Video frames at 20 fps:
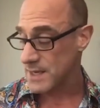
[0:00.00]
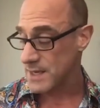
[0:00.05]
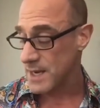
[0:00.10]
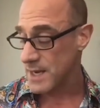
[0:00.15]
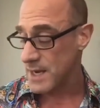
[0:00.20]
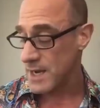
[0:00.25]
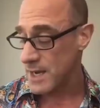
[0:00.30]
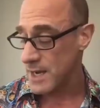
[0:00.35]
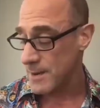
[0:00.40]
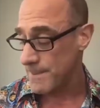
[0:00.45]

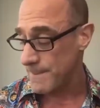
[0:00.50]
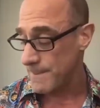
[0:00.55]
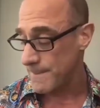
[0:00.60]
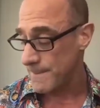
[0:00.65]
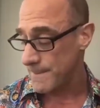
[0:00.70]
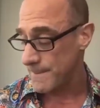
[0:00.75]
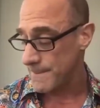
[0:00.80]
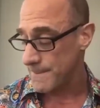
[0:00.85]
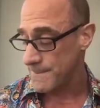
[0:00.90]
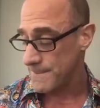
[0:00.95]

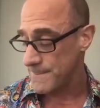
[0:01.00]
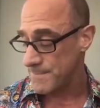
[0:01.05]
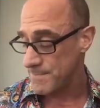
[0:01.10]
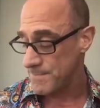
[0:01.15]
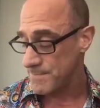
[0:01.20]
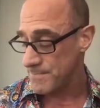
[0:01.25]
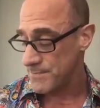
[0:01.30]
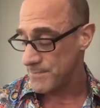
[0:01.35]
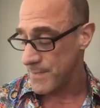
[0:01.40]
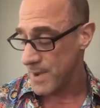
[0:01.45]

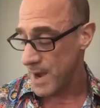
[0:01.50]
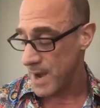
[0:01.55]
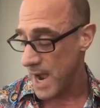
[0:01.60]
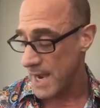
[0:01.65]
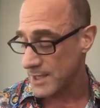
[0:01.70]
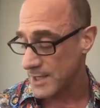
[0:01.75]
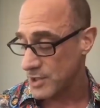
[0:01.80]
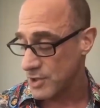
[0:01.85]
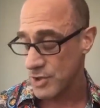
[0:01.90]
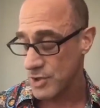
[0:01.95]
they
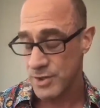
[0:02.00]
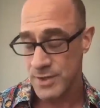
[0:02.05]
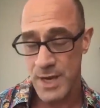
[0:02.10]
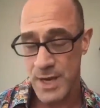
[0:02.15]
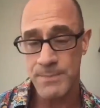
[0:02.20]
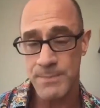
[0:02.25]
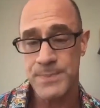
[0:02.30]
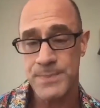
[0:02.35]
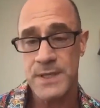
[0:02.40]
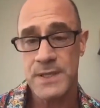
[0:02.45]
could
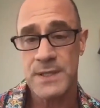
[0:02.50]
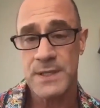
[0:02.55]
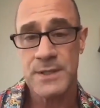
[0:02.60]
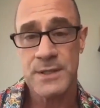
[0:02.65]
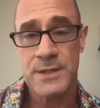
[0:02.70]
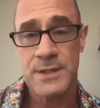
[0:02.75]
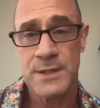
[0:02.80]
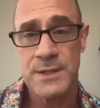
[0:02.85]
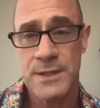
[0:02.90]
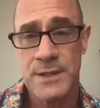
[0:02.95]
not
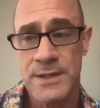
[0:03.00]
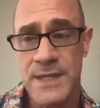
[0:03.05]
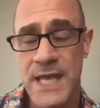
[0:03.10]
be